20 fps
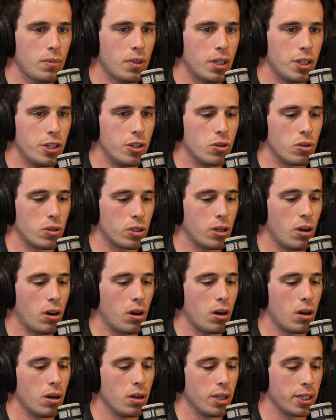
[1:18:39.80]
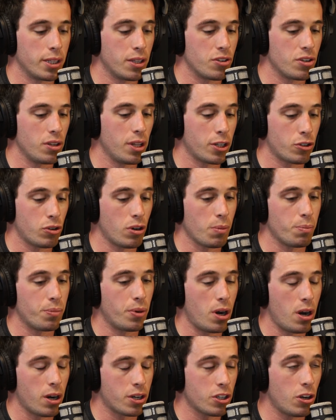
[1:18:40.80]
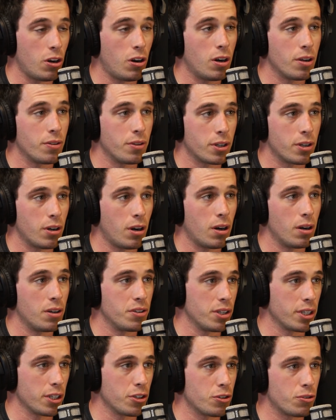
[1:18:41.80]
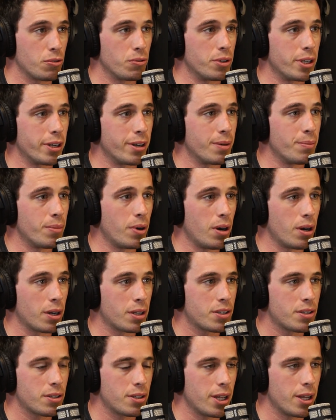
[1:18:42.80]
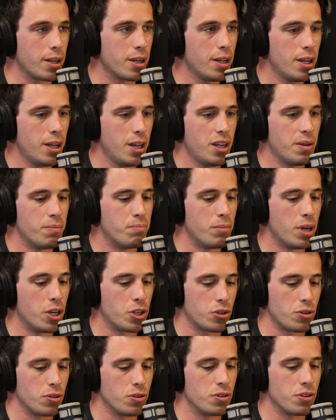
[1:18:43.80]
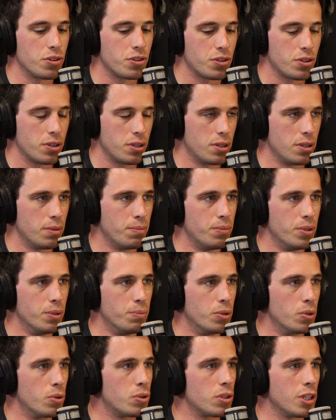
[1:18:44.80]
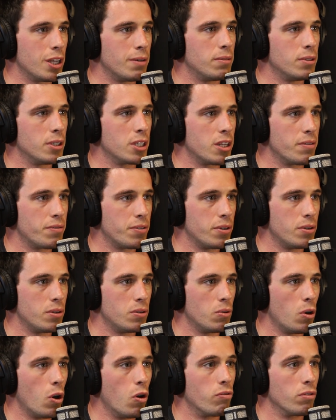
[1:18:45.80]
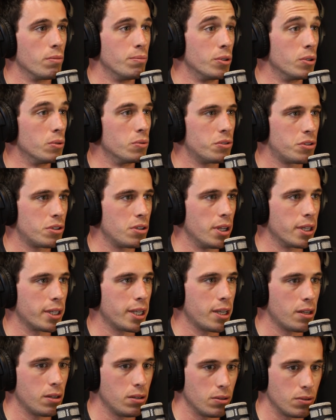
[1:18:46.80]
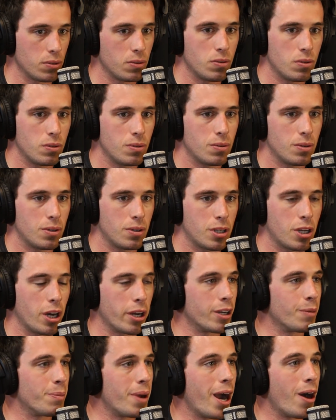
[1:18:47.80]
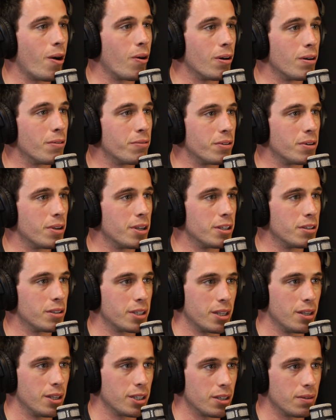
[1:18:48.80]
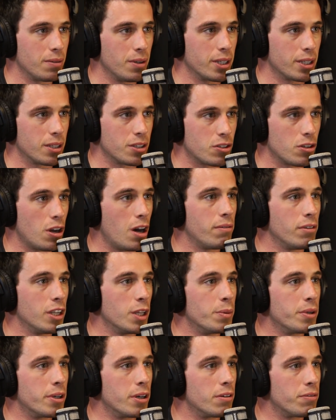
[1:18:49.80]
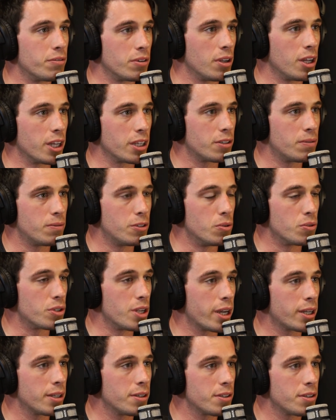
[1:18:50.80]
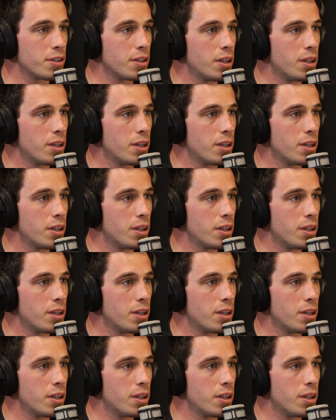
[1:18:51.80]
your car, like there's an electronic box on the car, it's like a scrutineering box that measures the boost level, and if you overboost, like it'll cut your power for like you'll get like a soft limiter for like 2 seconds.